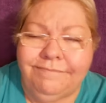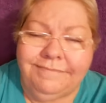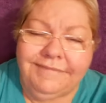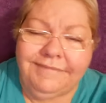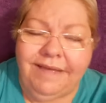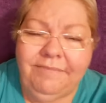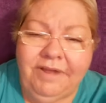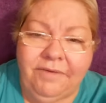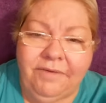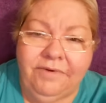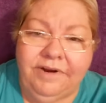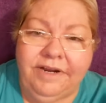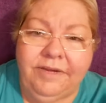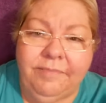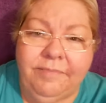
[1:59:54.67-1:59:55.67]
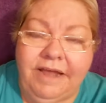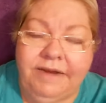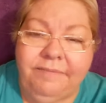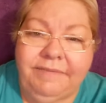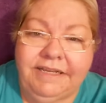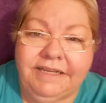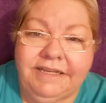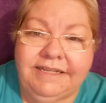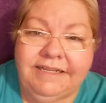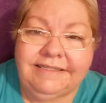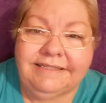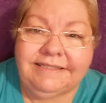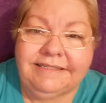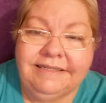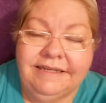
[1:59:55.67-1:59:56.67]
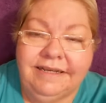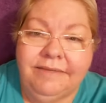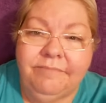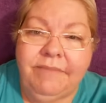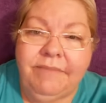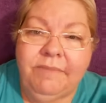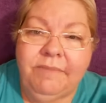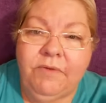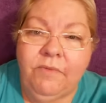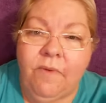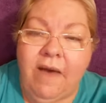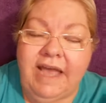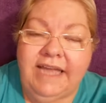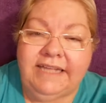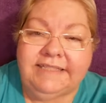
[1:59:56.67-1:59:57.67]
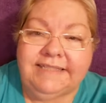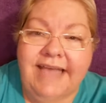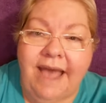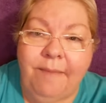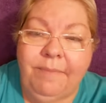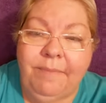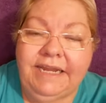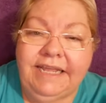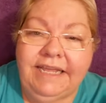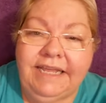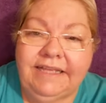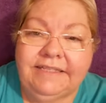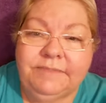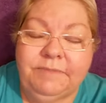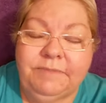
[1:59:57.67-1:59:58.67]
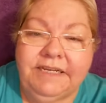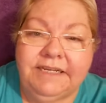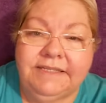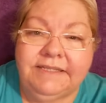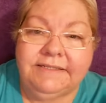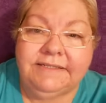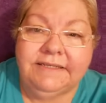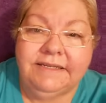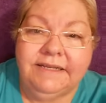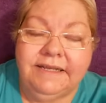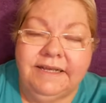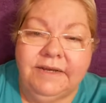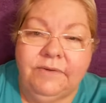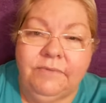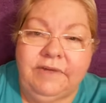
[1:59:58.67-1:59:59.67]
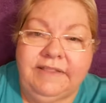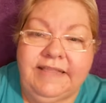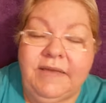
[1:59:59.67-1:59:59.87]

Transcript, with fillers: I'm not worried about it because maybe why it's happening is because what they